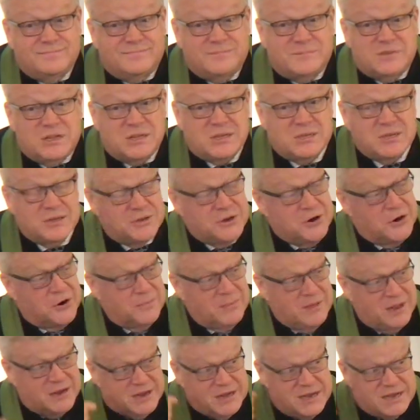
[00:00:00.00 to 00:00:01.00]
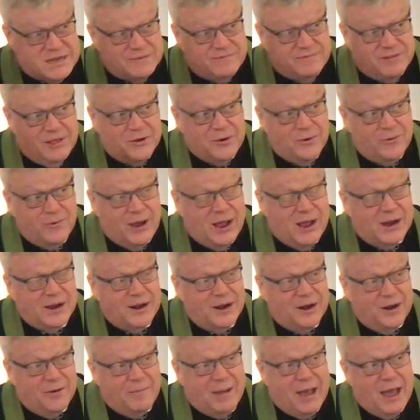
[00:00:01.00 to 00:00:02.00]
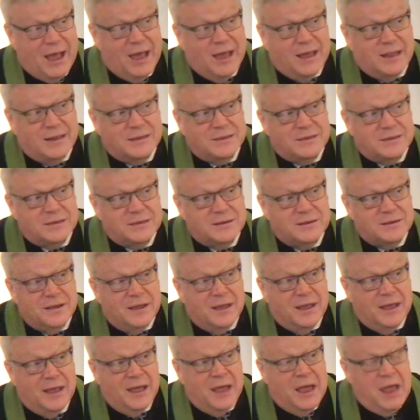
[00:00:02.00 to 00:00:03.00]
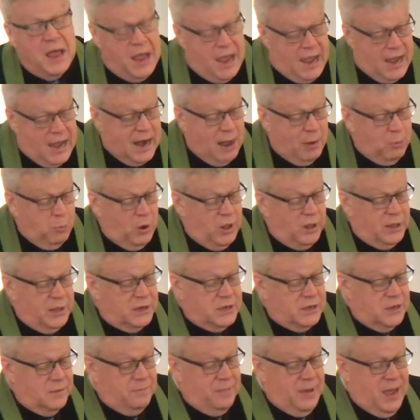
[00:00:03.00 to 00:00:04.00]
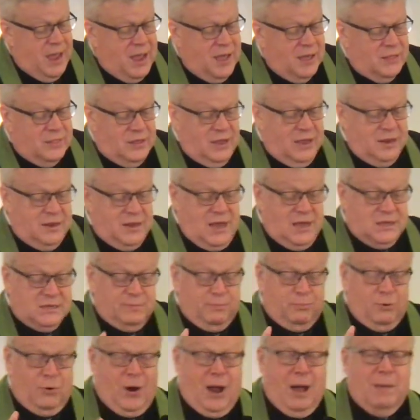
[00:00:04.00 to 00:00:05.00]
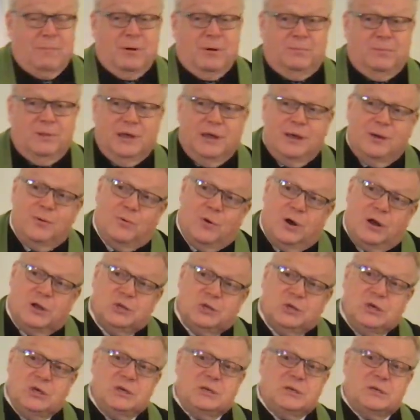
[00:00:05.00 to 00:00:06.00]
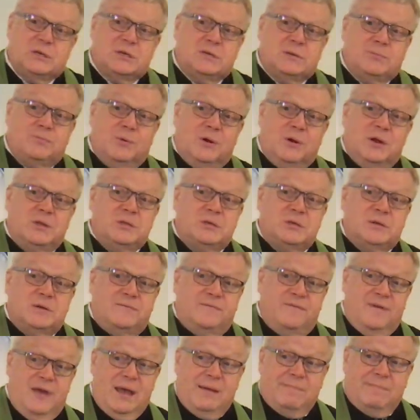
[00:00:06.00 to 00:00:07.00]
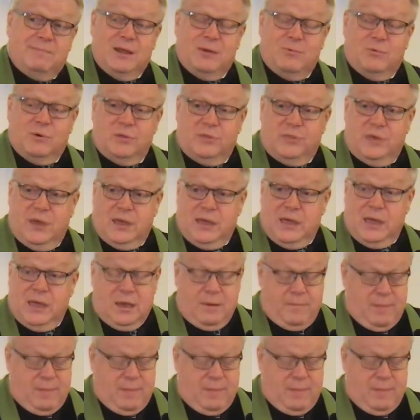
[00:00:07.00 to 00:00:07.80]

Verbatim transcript: That's the term that does float around in our minds. And I'm willing to bet that that's probably what Jesus' friends and family were thinking